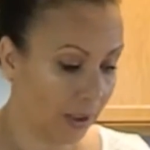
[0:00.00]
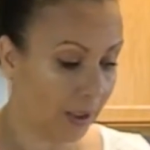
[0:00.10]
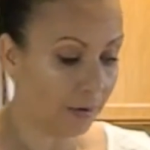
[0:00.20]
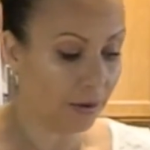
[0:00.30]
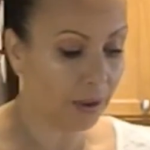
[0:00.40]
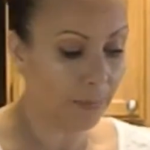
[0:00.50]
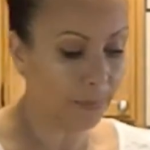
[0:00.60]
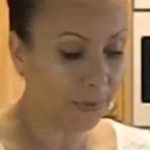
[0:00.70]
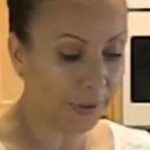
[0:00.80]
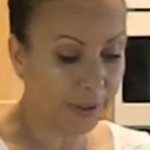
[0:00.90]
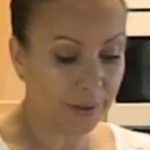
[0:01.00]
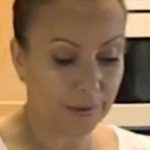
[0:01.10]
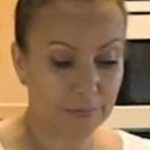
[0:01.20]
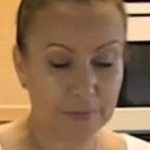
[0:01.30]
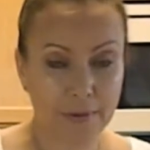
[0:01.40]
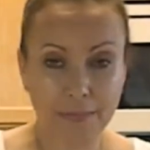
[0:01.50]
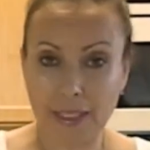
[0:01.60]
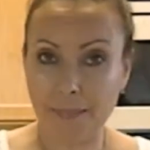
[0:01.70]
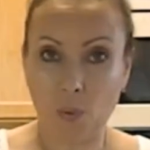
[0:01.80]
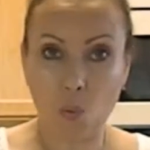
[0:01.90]
Now you can put some
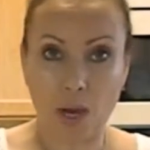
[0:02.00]
type of